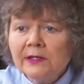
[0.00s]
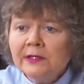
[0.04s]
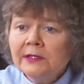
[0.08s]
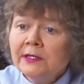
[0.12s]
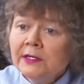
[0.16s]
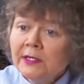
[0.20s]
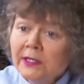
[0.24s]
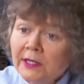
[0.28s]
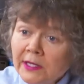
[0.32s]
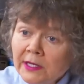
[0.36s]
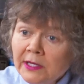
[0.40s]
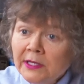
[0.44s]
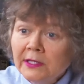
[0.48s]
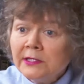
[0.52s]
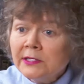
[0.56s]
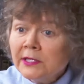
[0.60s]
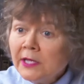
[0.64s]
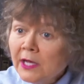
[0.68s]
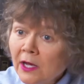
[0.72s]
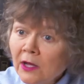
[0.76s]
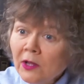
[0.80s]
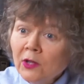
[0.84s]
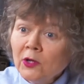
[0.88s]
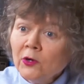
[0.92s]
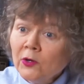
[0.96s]
Did he
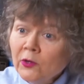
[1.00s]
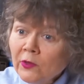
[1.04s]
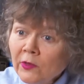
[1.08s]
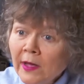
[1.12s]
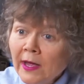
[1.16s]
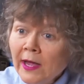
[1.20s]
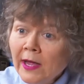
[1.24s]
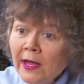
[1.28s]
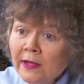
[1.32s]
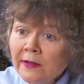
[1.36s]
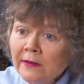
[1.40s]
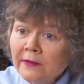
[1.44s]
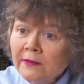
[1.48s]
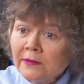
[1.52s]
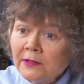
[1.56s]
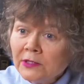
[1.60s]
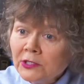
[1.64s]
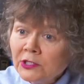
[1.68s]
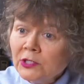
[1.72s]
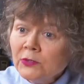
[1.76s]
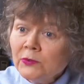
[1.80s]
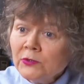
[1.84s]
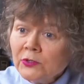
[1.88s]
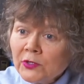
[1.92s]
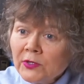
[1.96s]
tell her that
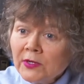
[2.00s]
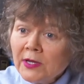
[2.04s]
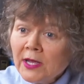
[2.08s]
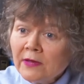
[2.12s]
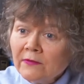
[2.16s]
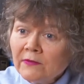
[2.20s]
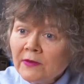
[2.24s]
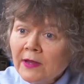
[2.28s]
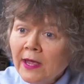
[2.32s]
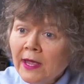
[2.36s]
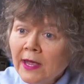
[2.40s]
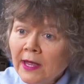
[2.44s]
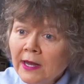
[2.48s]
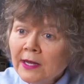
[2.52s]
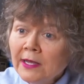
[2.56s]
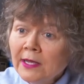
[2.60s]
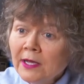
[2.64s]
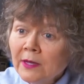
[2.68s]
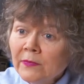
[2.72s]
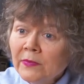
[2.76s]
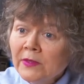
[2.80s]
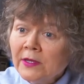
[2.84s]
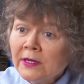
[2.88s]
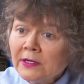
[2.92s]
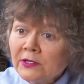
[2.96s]
she was going to have to ante
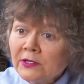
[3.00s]
up the